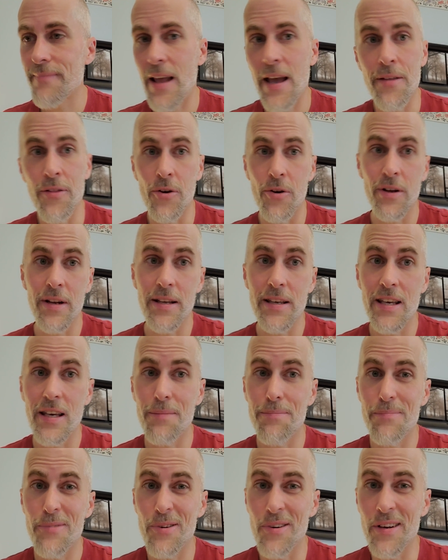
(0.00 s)
and they're going to
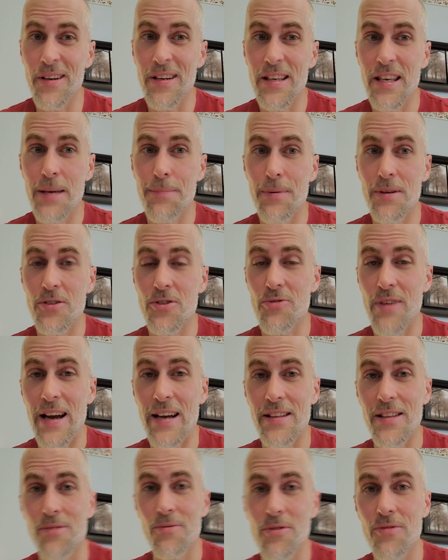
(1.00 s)
keep they're going to keep
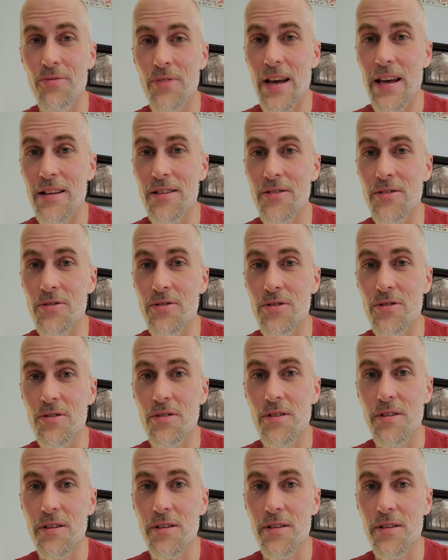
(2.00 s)
extracting revenge.